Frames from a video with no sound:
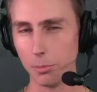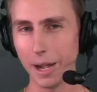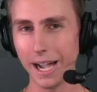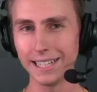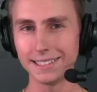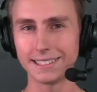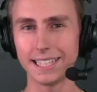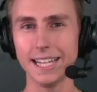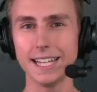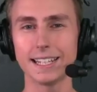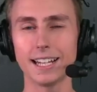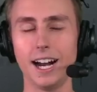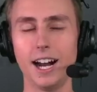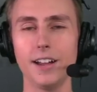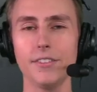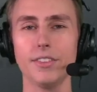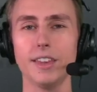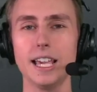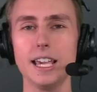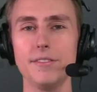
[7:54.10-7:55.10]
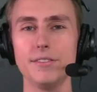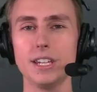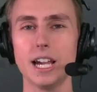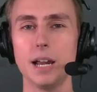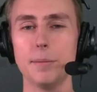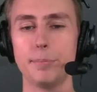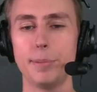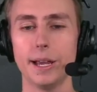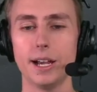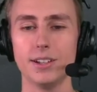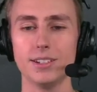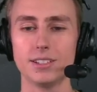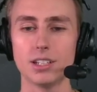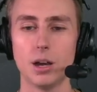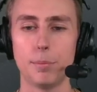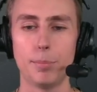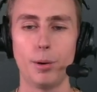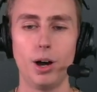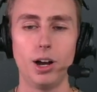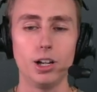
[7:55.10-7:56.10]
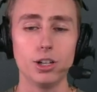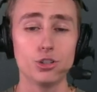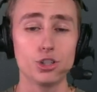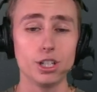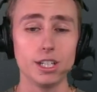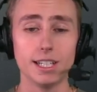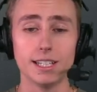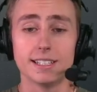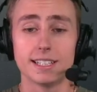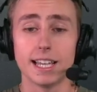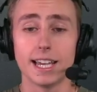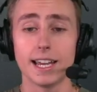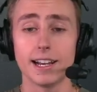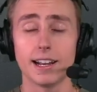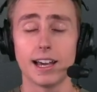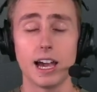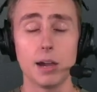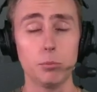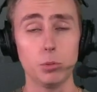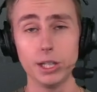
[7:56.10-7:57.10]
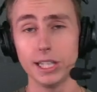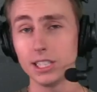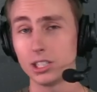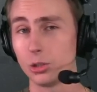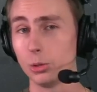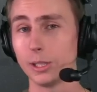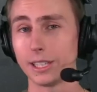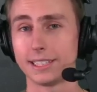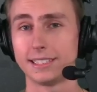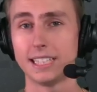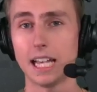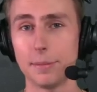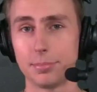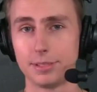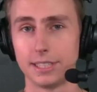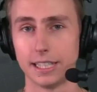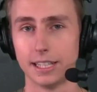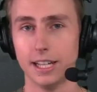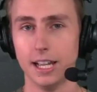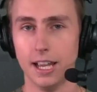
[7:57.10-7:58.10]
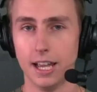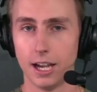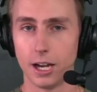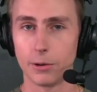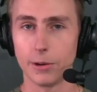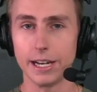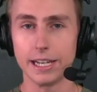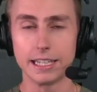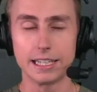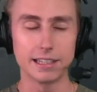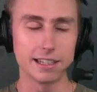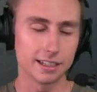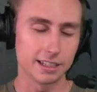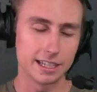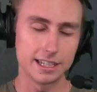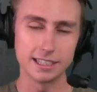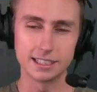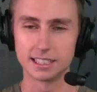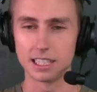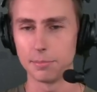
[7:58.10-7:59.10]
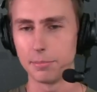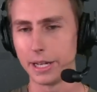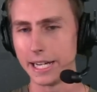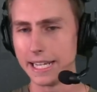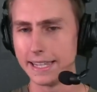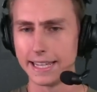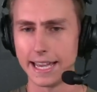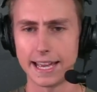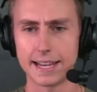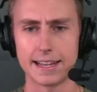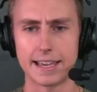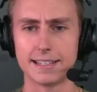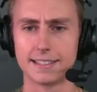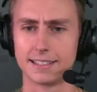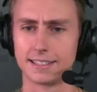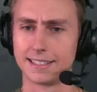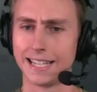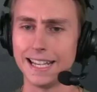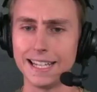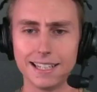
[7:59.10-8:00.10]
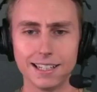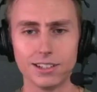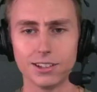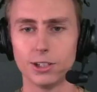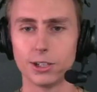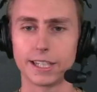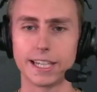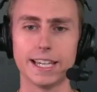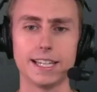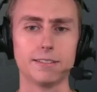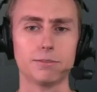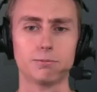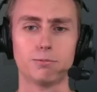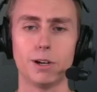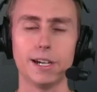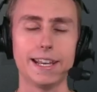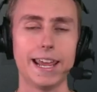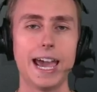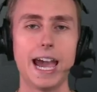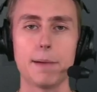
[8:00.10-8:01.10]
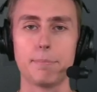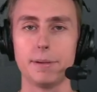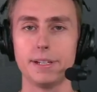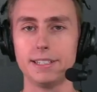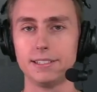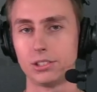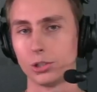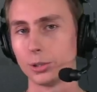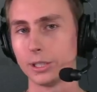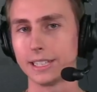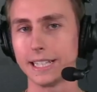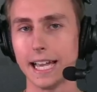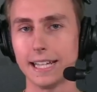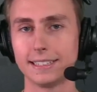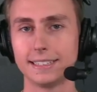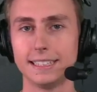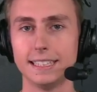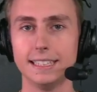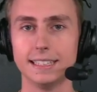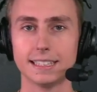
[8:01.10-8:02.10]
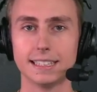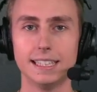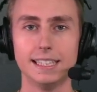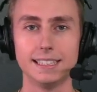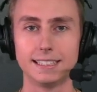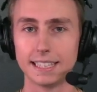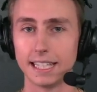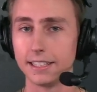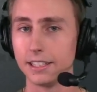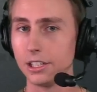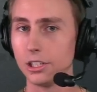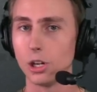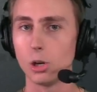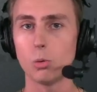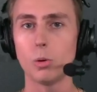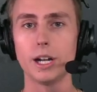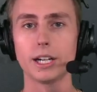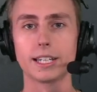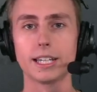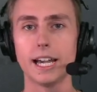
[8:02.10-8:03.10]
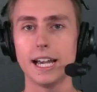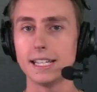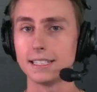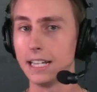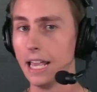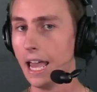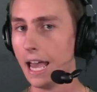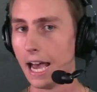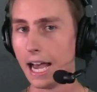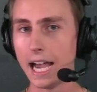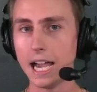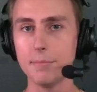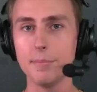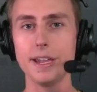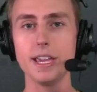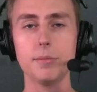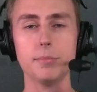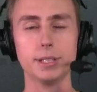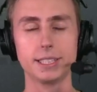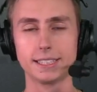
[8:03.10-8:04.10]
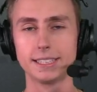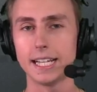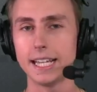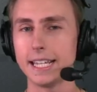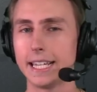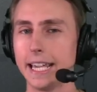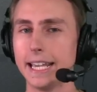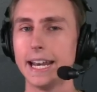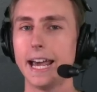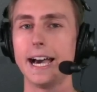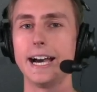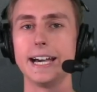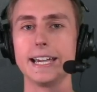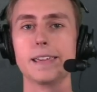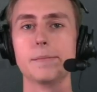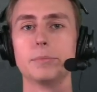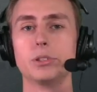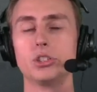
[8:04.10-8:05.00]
my take on Le'Veon Bell's apology is that I'm willing to accept it. All right, he's somebody that has taken a look at what happened during that season, and he said, you know what, guys, I made a mistake, and I am